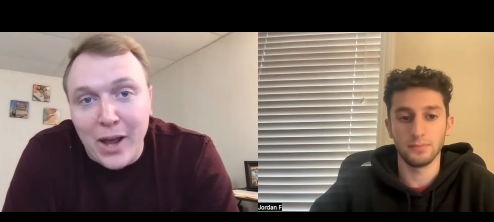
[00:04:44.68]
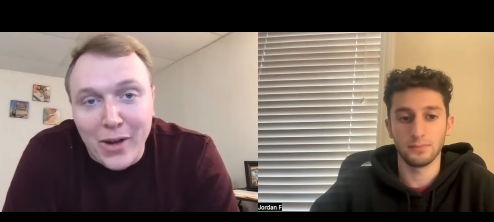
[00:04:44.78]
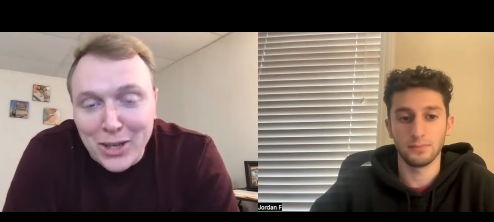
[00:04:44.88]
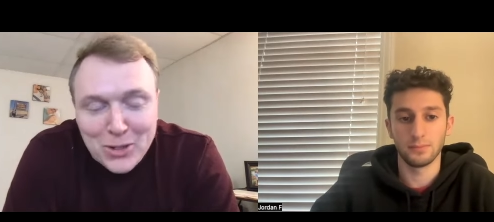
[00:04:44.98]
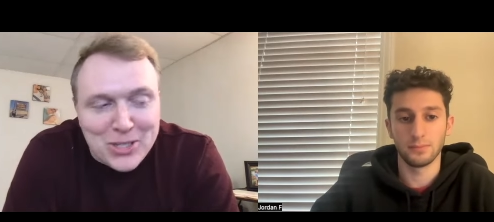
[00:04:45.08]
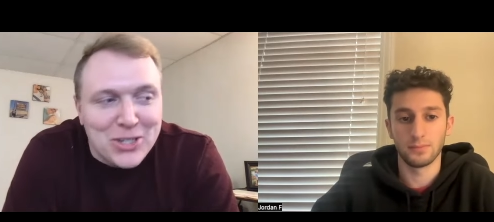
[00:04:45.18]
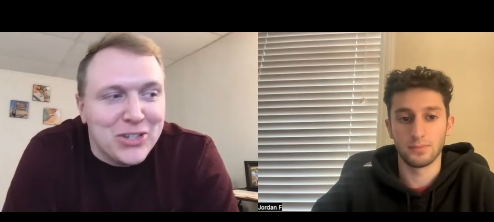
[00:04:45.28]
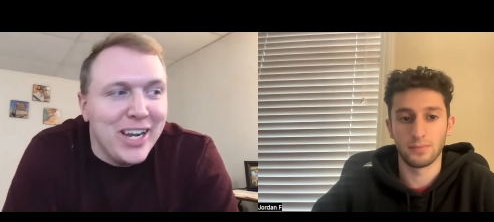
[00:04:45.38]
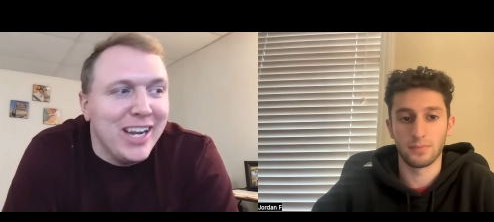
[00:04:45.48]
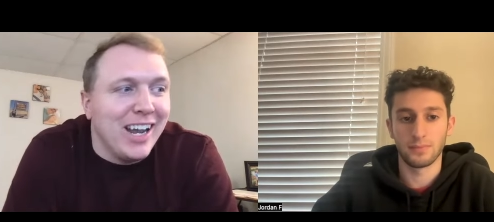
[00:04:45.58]
Speaker 1: I used to
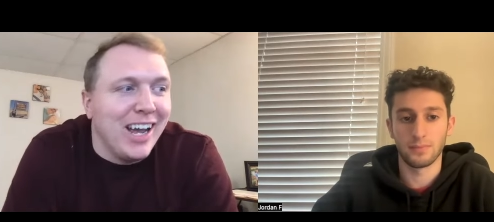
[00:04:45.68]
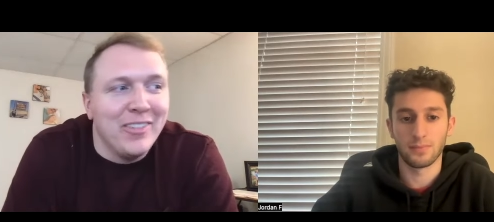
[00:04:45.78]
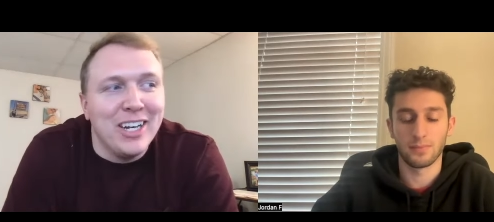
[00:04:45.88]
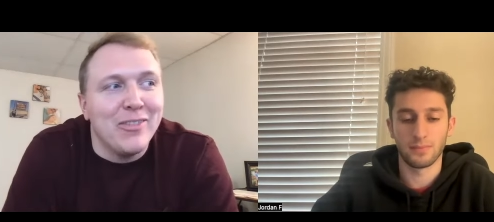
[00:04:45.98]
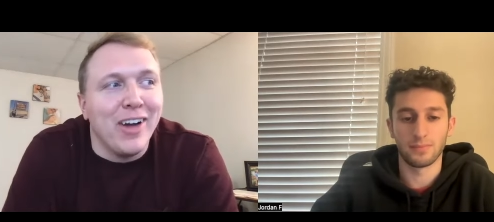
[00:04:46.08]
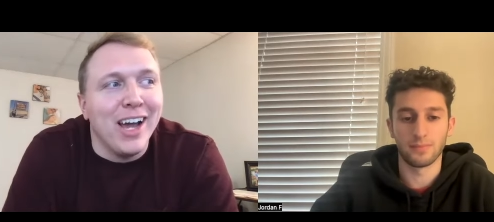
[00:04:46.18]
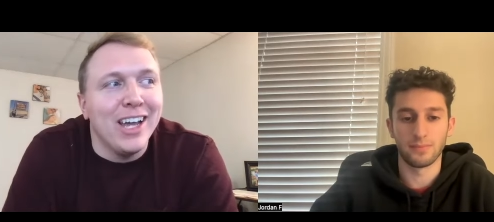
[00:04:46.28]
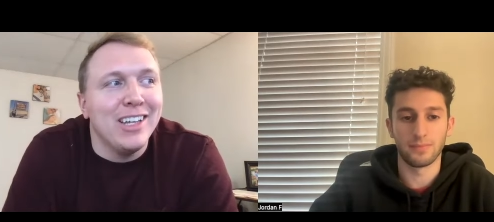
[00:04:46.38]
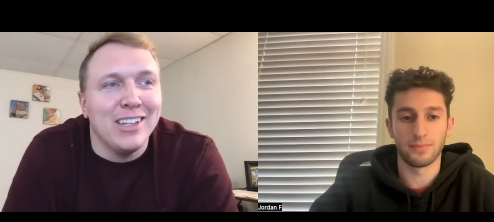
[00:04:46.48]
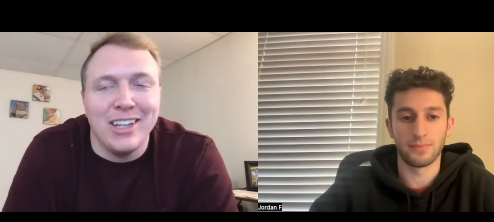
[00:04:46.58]
trade, I mean, if I
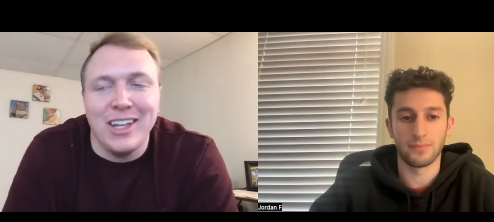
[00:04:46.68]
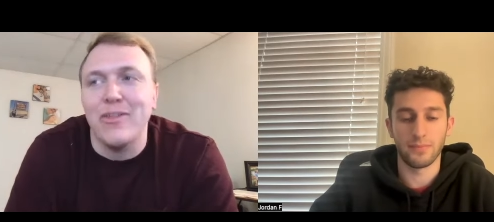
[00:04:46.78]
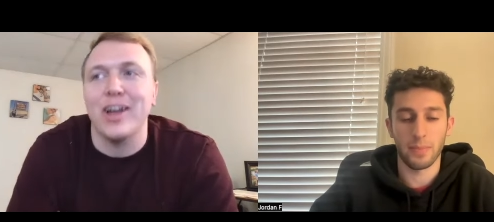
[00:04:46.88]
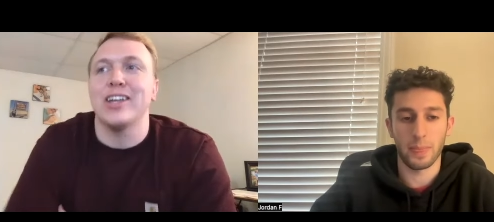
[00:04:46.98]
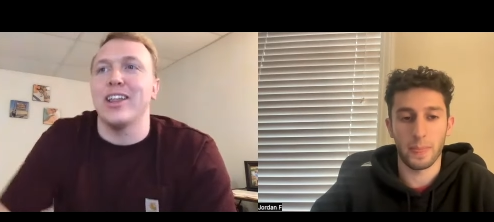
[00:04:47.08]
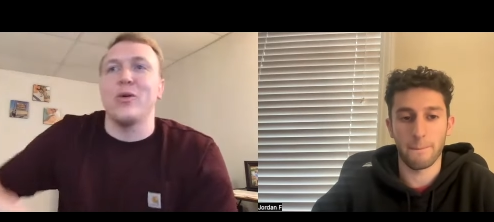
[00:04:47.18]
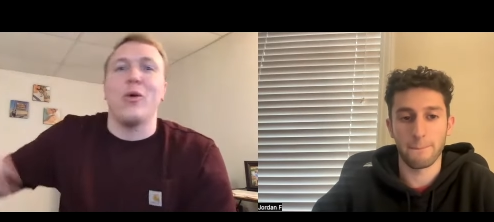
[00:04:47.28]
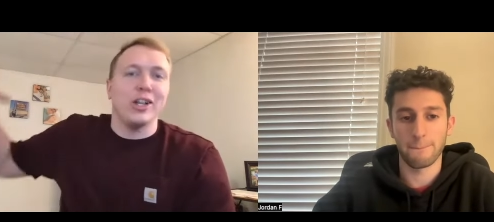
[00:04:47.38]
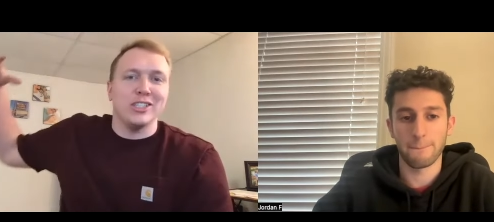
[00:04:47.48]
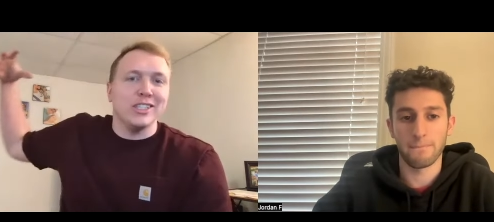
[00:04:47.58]
if I could like
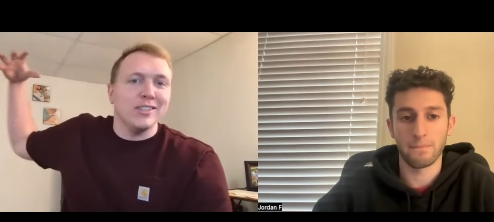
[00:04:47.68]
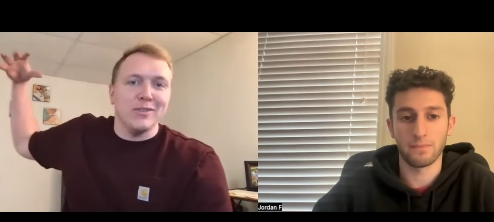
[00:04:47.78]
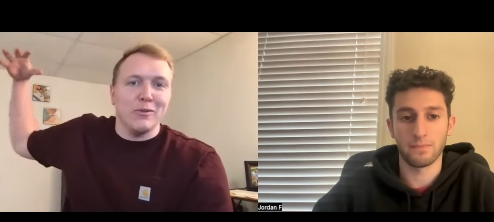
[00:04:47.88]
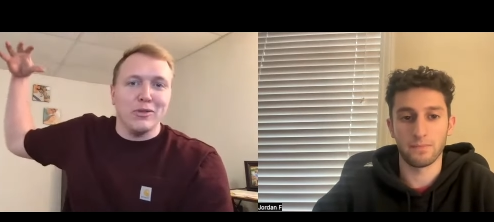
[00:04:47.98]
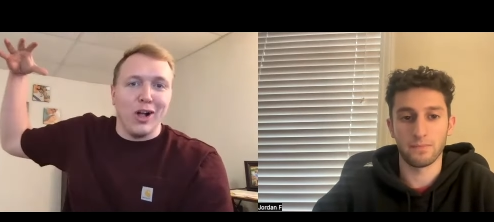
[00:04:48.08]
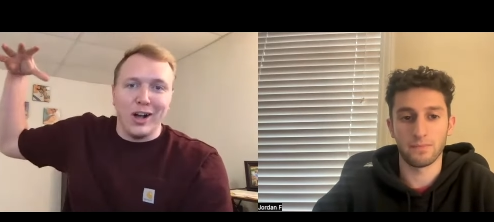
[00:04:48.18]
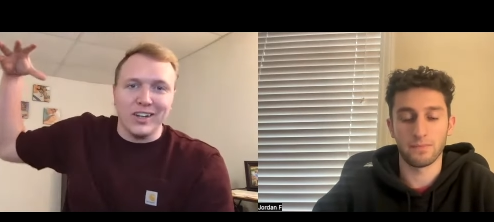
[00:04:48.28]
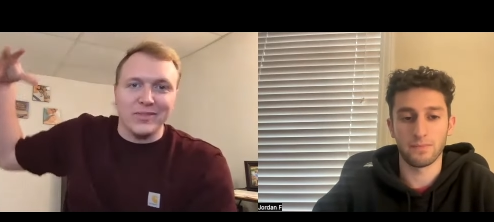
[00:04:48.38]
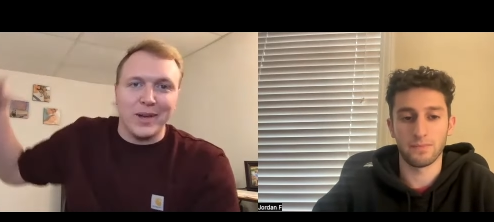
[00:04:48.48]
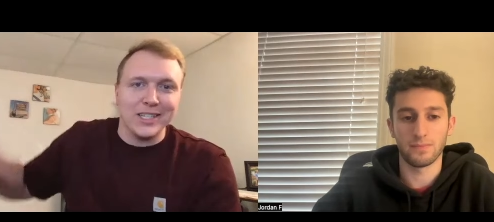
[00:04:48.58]
watch a vlog
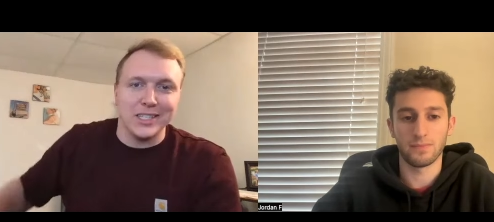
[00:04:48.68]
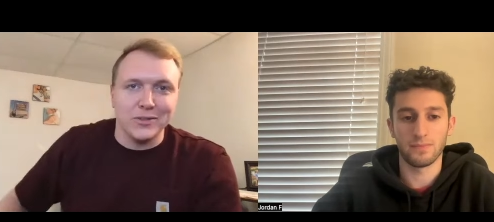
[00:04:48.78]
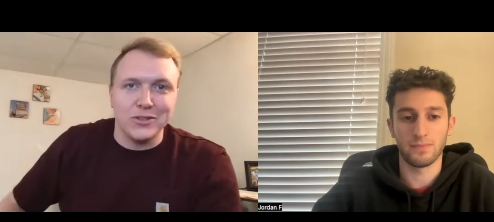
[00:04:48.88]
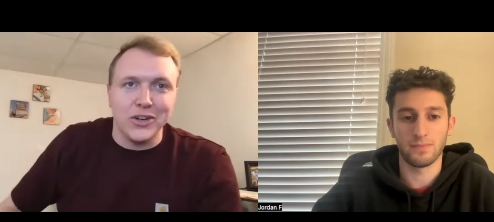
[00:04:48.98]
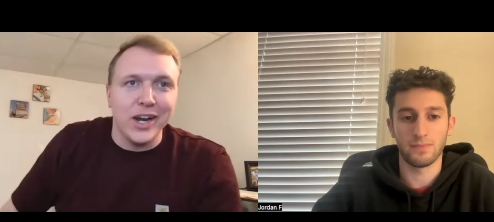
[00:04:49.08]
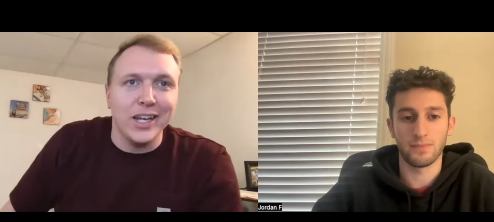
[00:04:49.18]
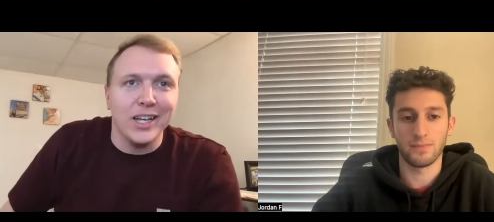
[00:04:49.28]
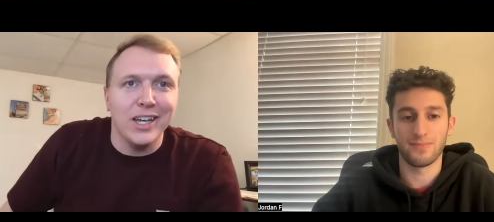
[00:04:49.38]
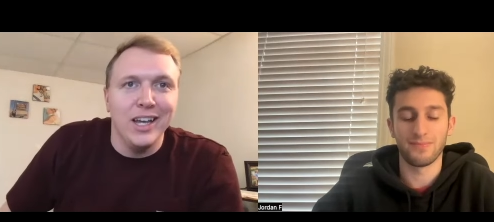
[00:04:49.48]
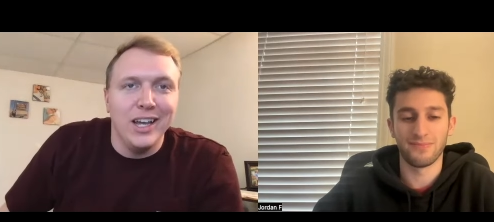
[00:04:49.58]
of myself
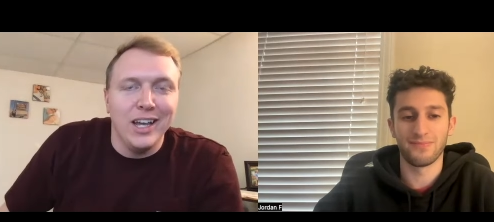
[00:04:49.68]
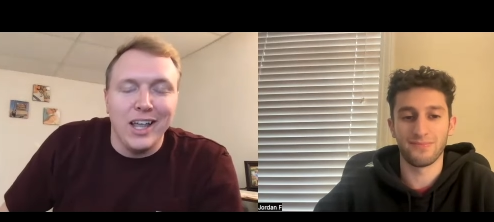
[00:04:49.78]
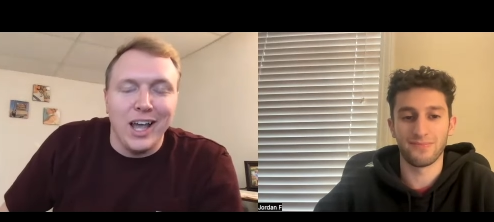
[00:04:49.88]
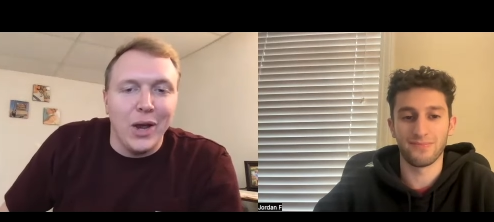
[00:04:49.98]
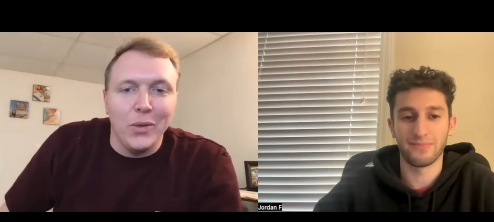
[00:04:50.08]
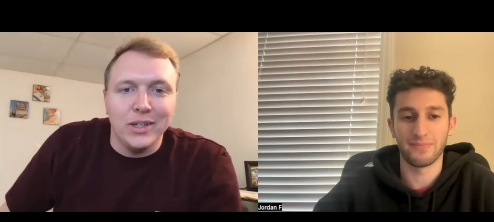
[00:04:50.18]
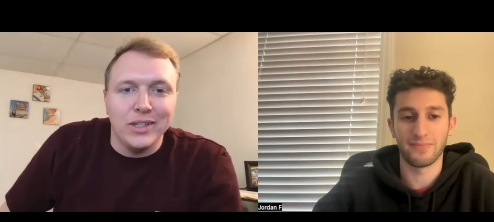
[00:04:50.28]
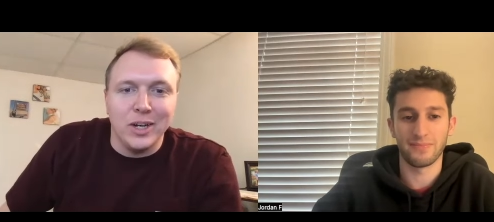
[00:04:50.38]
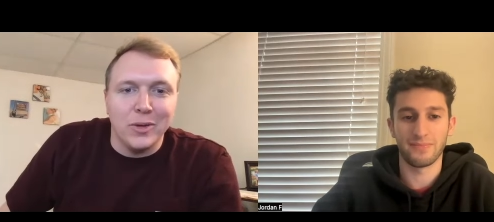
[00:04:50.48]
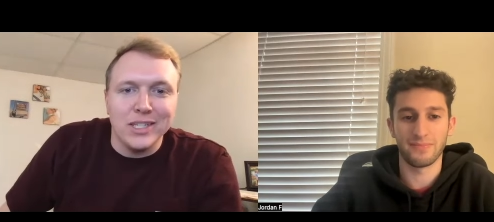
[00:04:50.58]
trading, I would
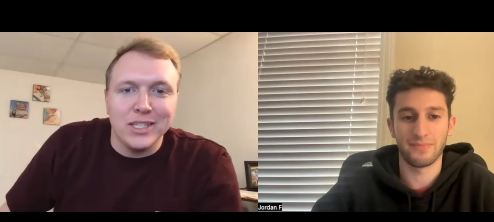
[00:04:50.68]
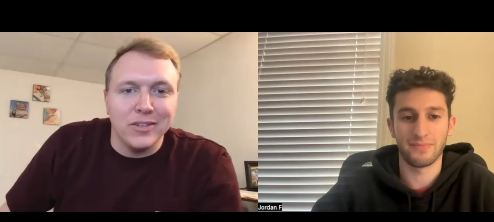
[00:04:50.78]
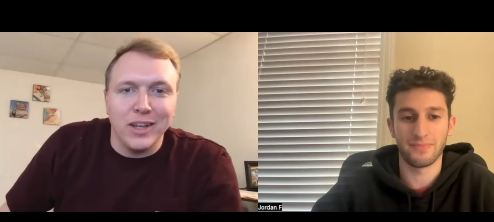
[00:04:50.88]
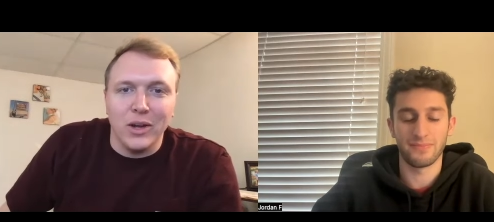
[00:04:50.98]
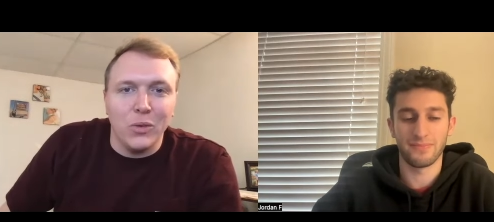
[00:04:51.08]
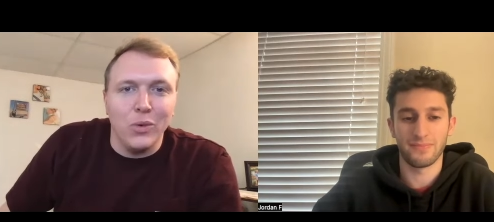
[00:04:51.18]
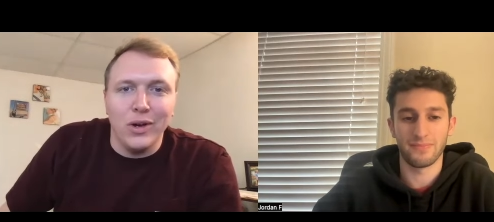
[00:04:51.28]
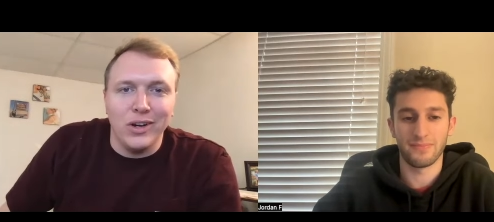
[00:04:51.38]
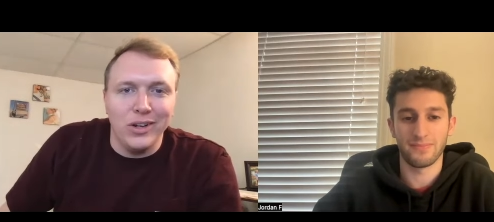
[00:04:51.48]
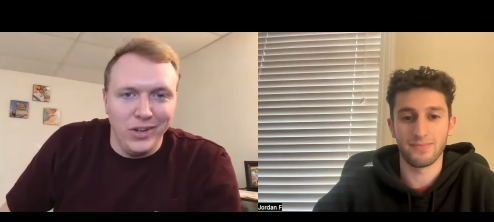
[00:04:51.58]
tell myself now, like, what
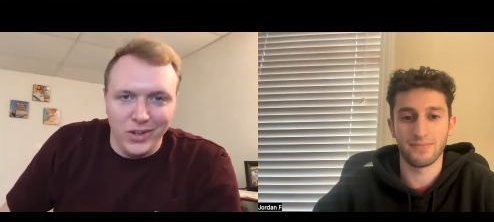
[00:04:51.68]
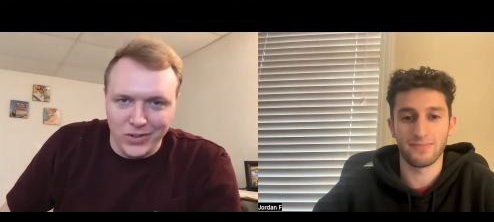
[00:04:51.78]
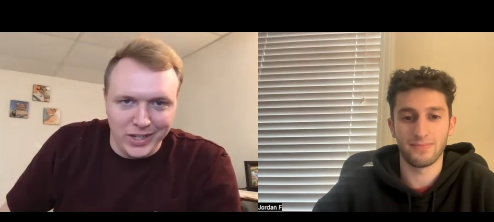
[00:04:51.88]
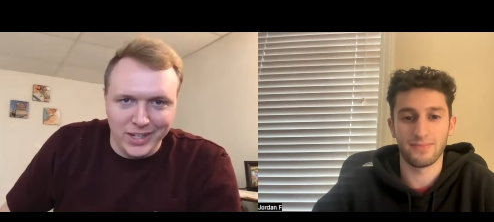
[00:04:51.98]
are you doing?